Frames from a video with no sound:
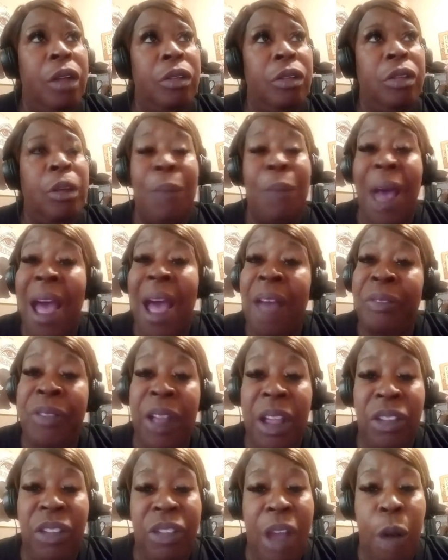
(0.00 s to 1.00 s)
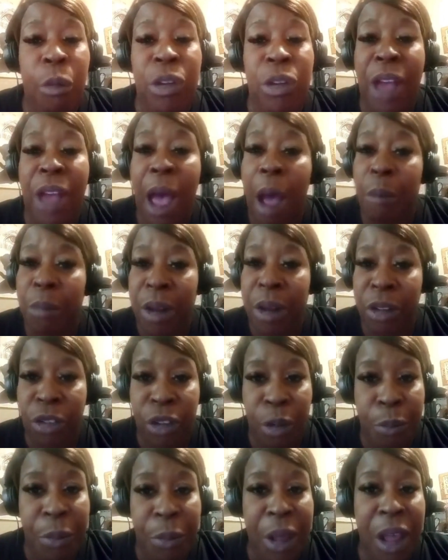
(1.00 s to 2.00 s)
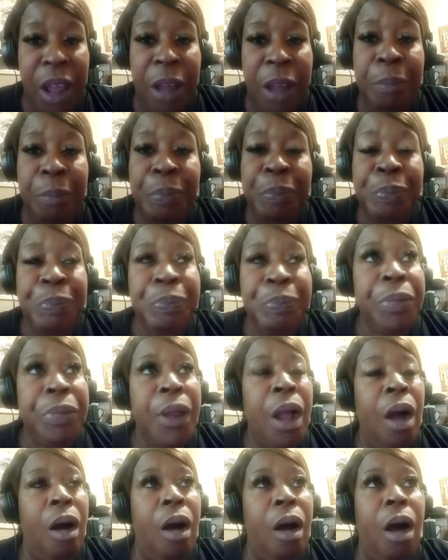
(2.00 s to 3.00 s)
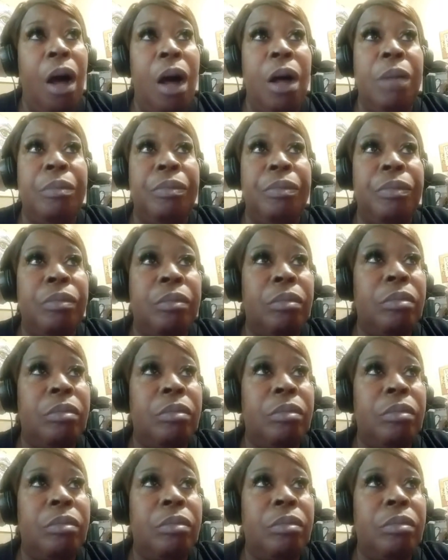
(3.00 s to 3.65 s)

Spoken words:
bad things that was happening to me. And